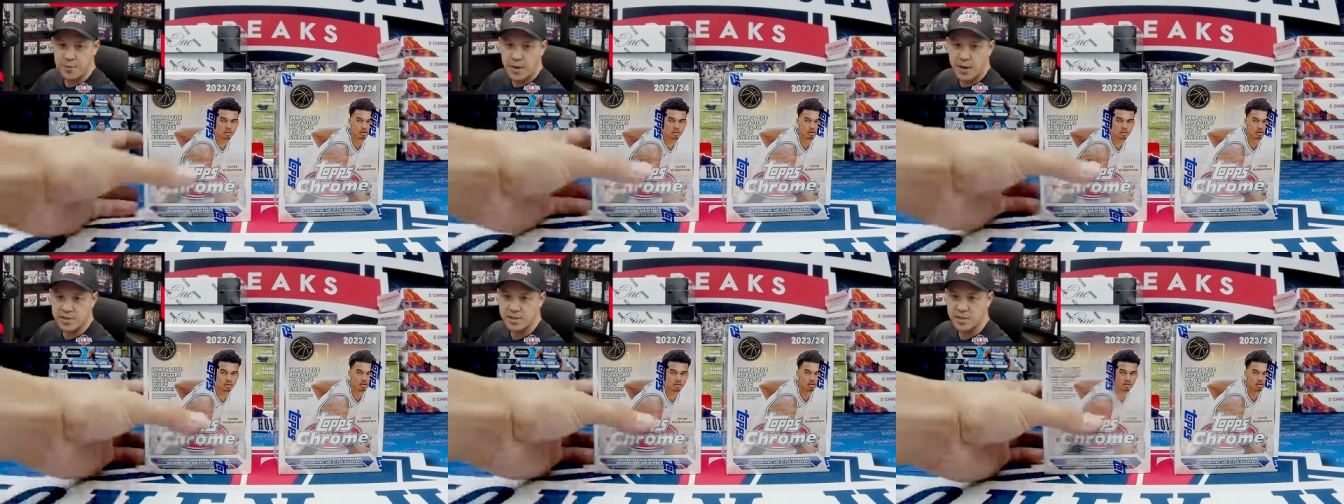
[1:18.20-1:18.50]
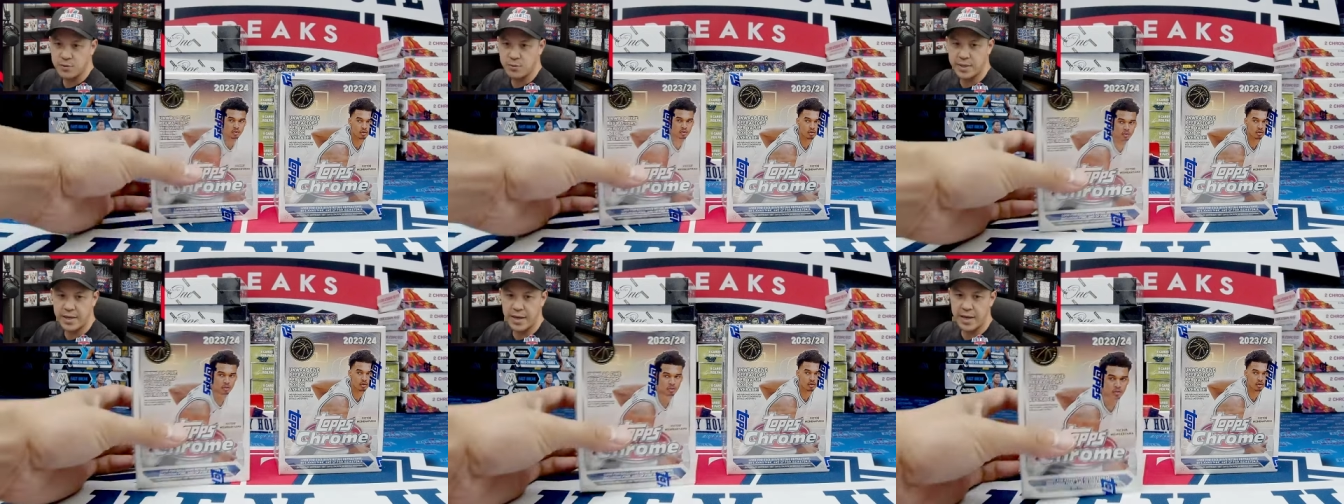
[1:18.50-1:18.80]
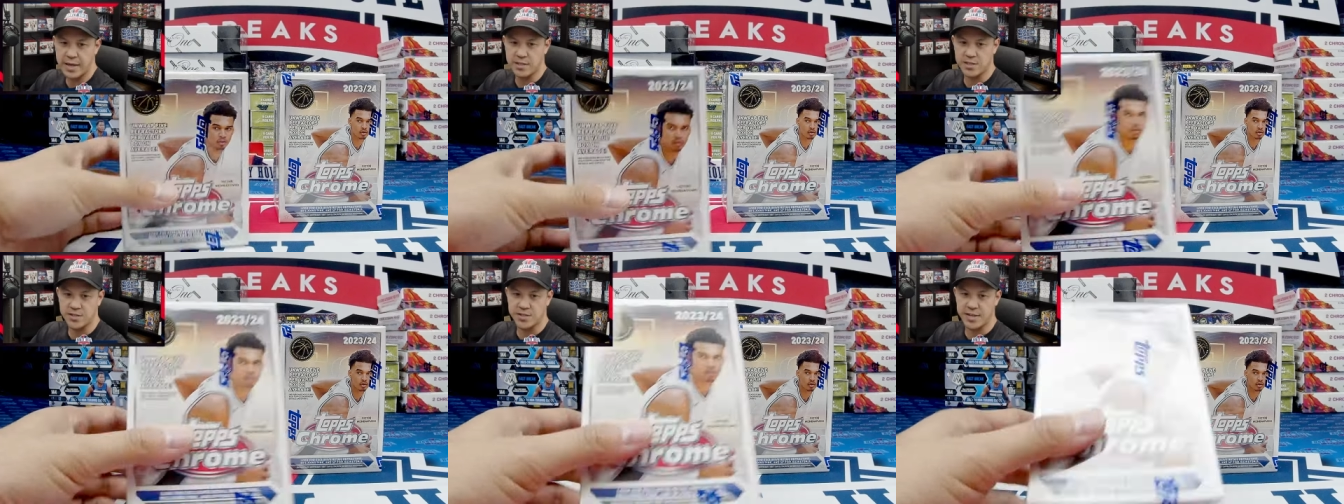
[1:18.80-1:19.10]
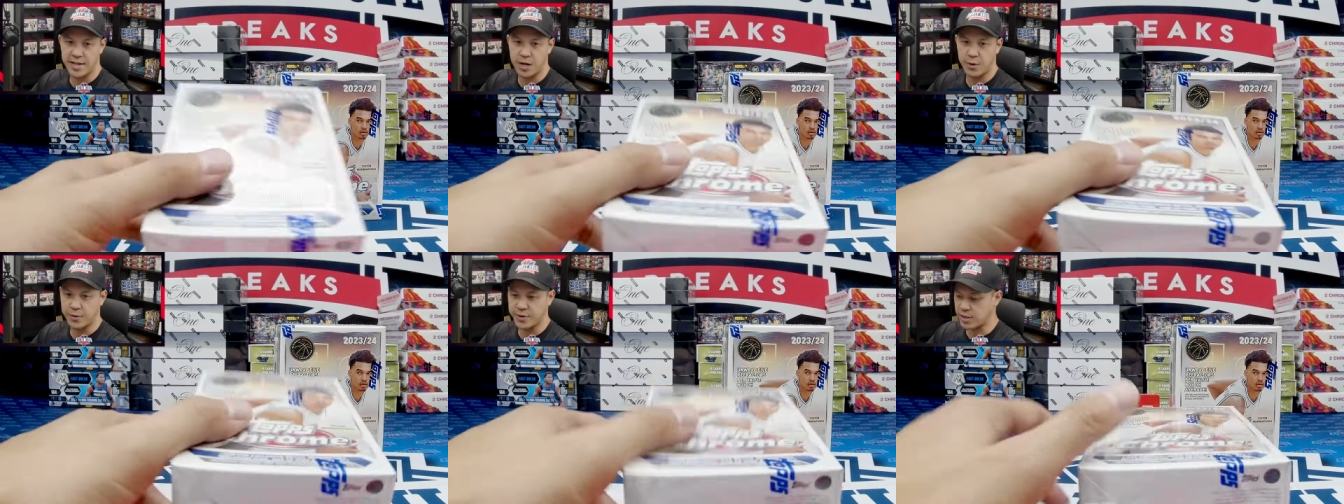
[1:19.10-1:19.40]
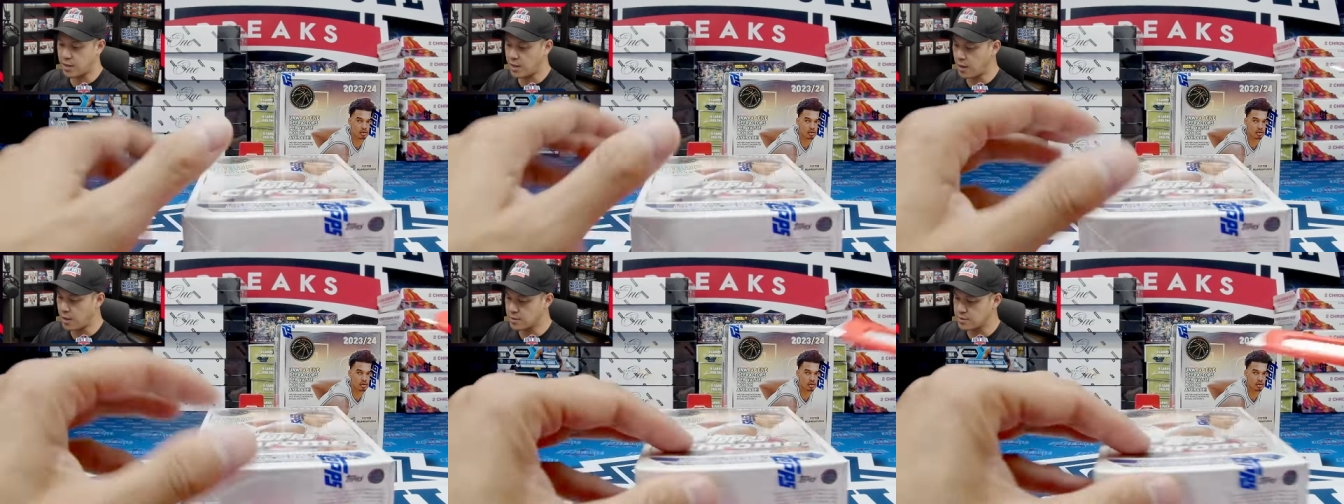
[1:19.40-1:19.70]
box, see what we get. Just check out what the
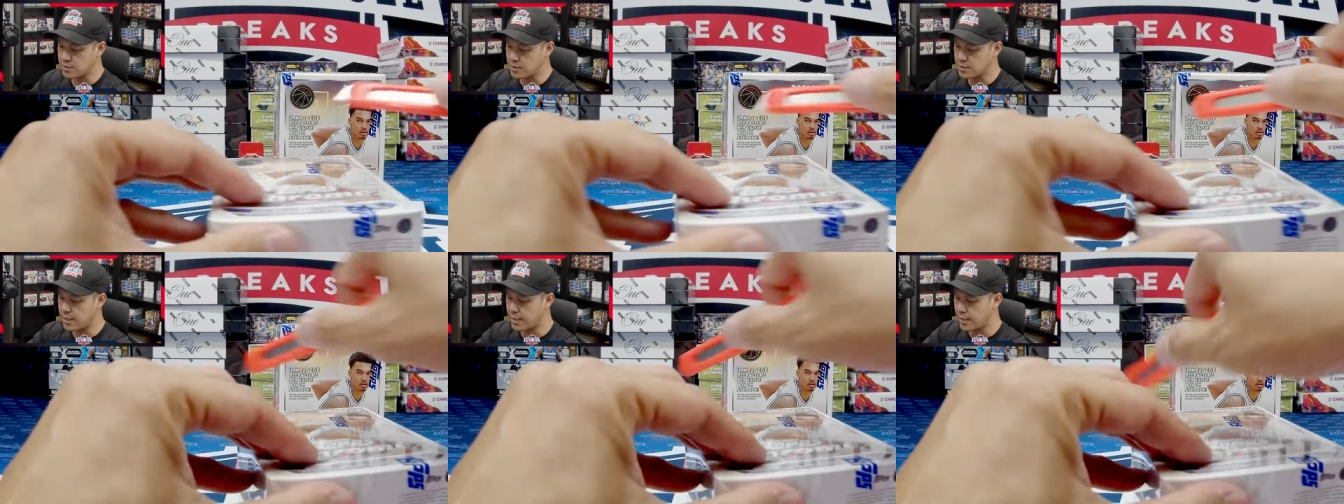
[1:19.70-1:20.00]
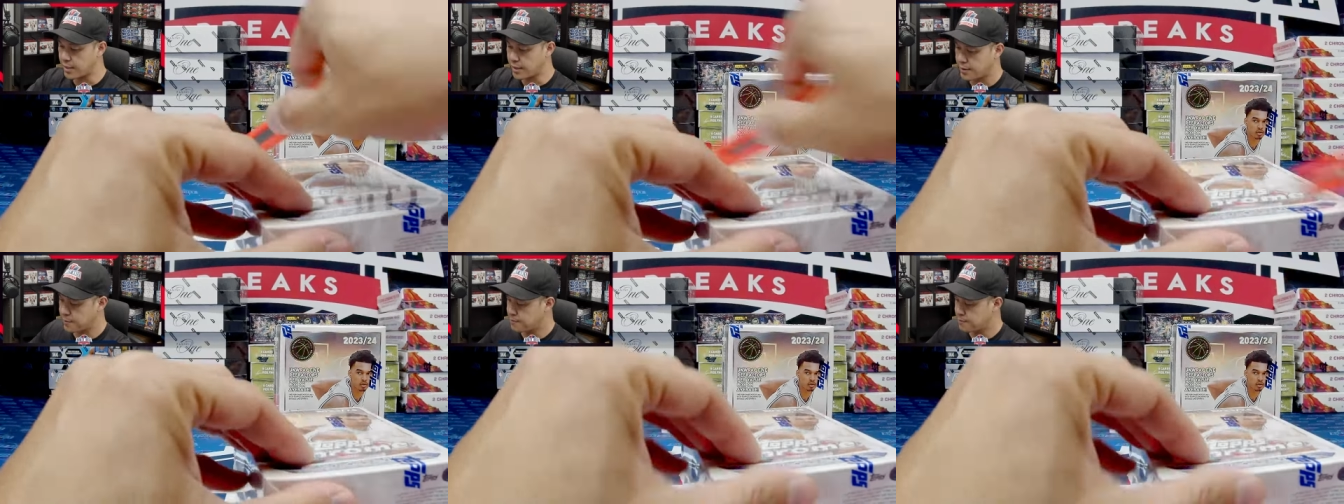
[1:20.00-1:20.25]
cards look like.